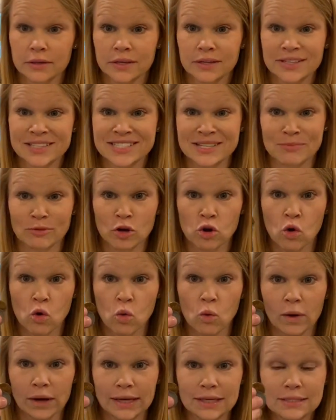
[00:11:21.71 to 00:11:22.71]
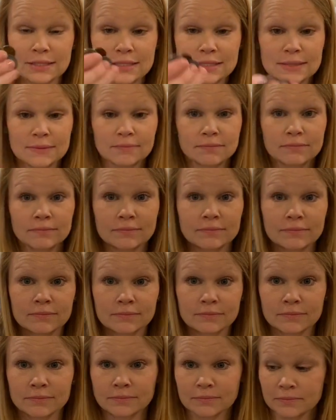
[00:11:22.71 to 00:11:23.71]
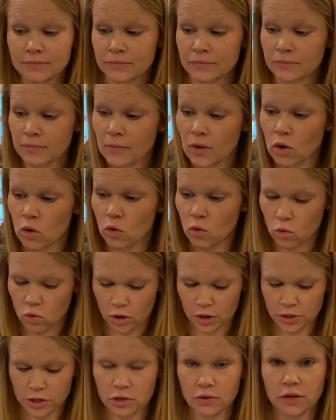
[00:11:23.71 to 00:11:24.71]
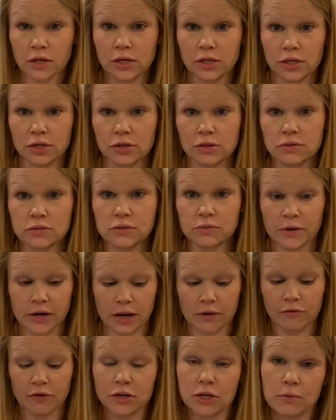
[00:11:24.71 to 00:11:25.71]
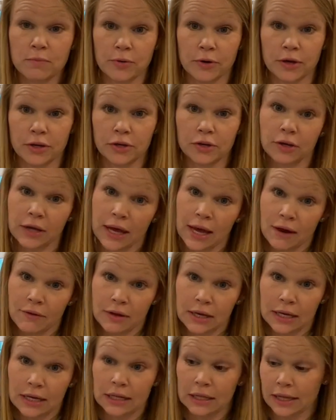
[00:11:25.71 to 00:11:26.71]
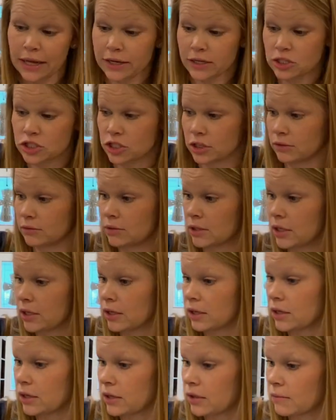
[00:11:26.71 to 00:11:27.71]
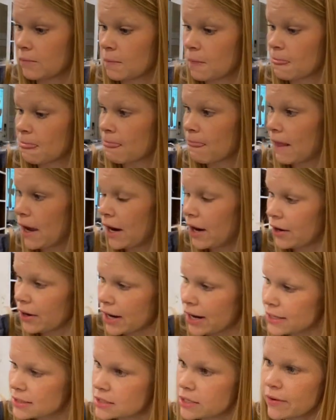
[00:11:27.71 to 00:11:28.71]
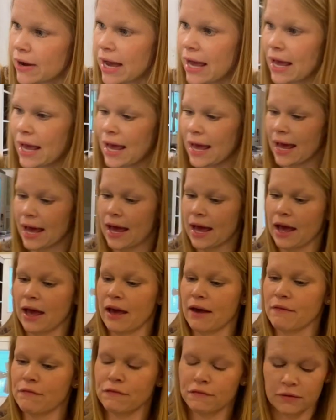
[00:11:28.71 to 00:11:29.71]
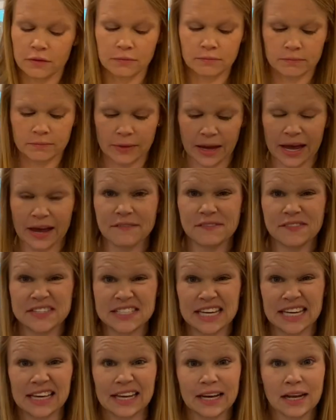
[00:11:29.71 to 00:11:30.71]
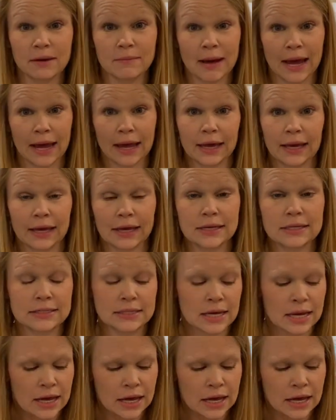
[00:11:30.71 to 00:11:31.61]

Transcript: some coins, or you can use whatever you put in your counting collection. All right, so I have 10 in my hand.